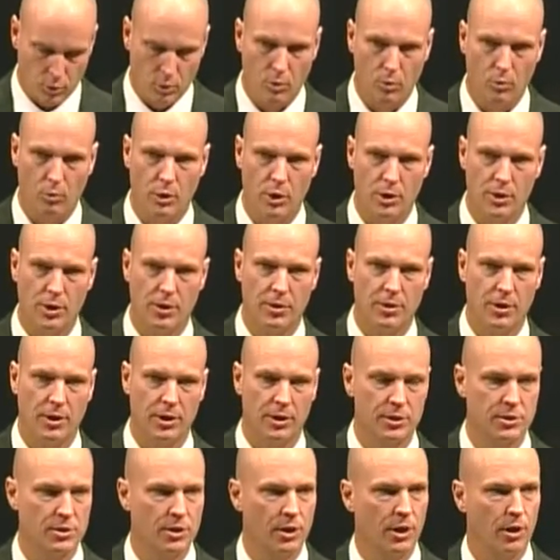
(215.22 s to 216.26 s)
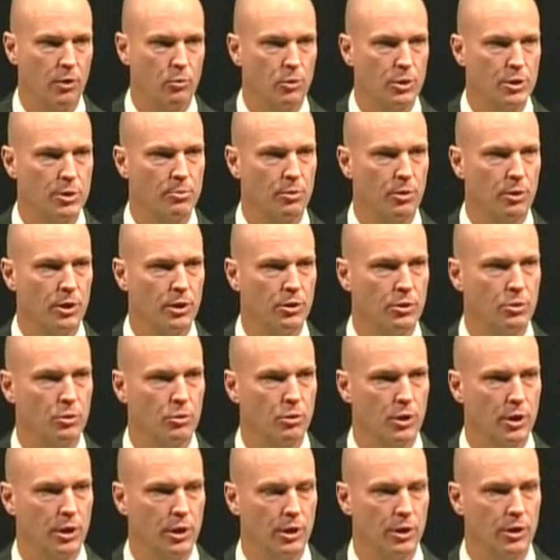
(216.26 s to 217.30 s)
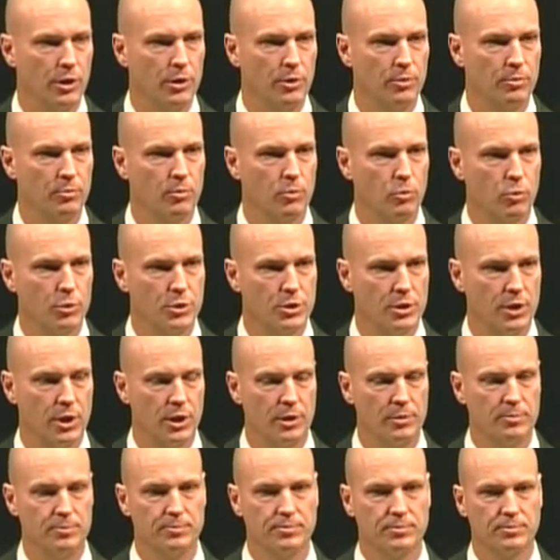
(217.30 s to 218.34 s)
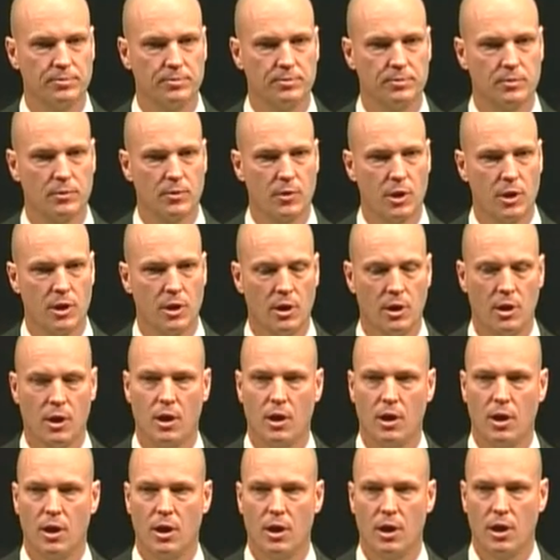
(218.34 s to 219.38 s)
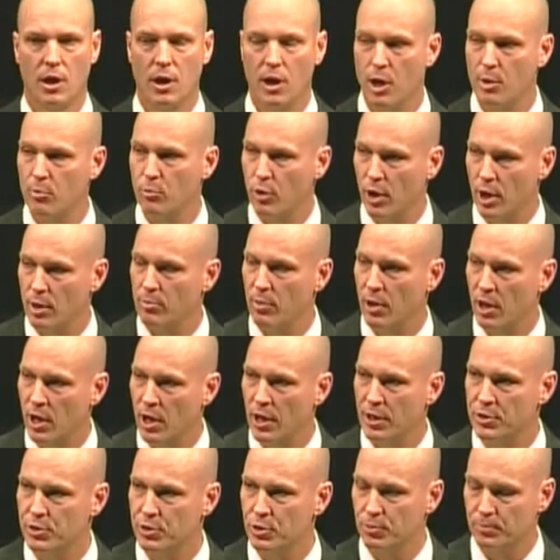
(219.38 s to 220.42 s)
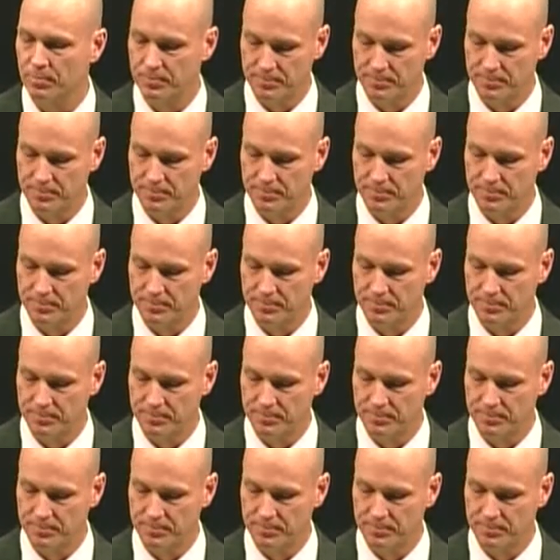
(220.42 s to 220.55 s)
one of the things that I whispered into her ear was that I'm right behind you.